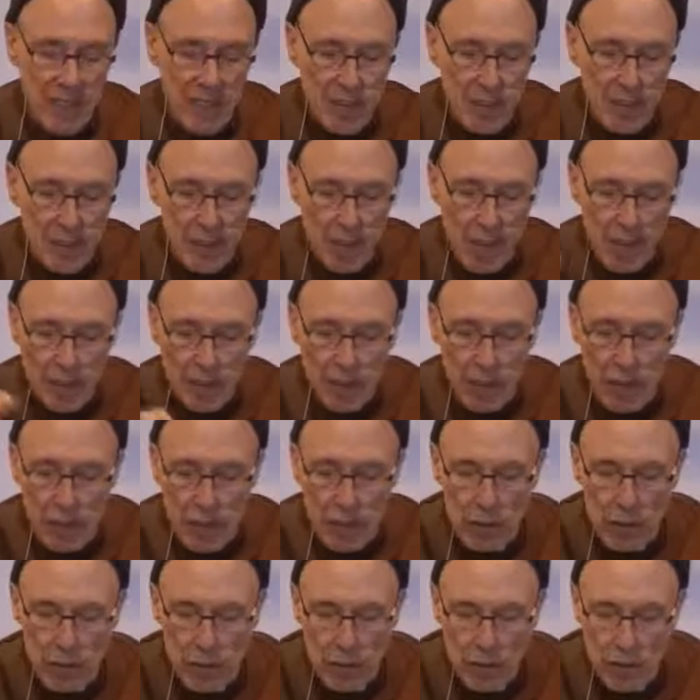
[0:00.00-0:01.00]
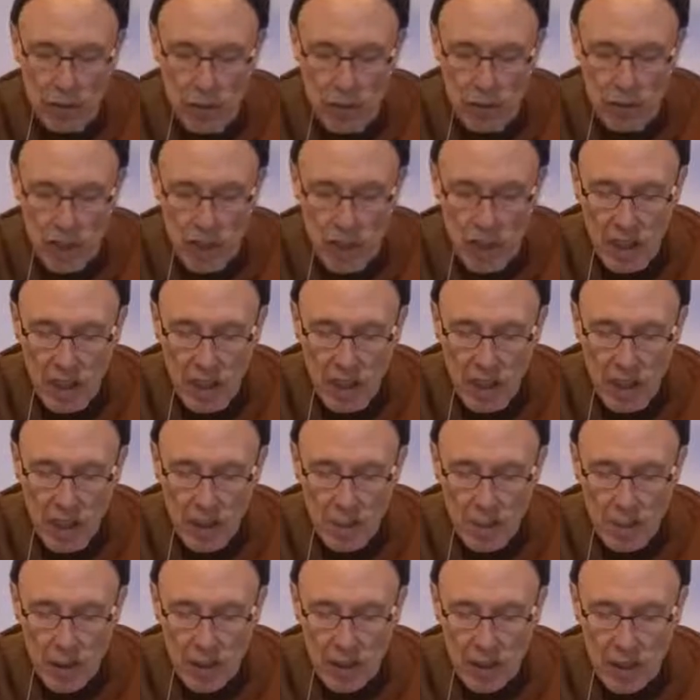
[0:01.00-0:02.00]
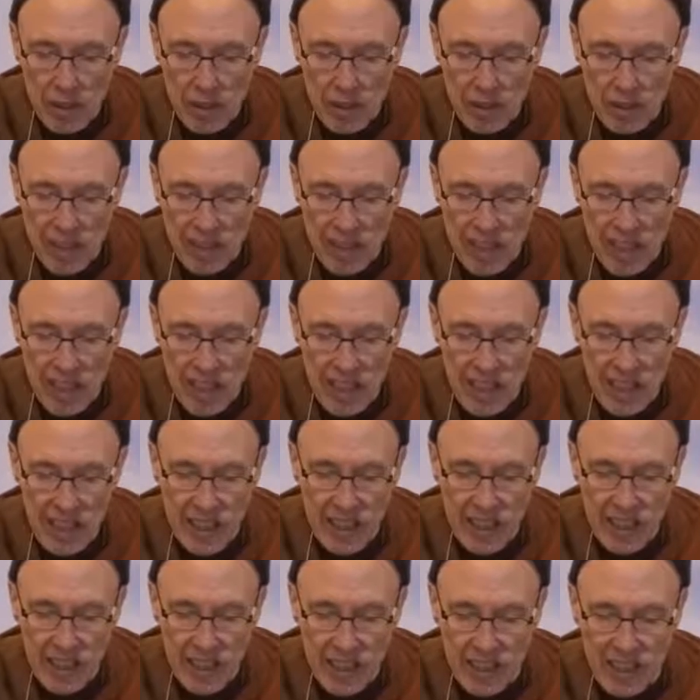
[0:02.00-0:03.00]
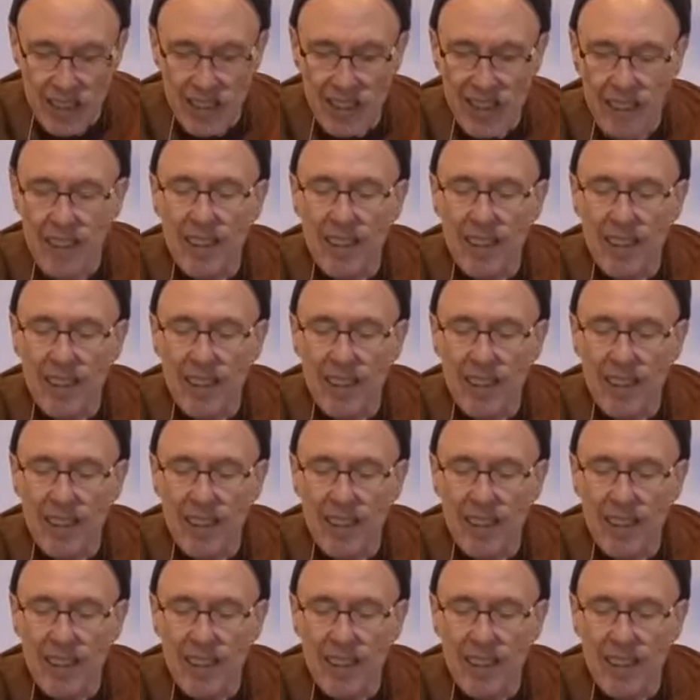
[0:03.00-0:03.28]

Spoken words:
a refuge, but you say that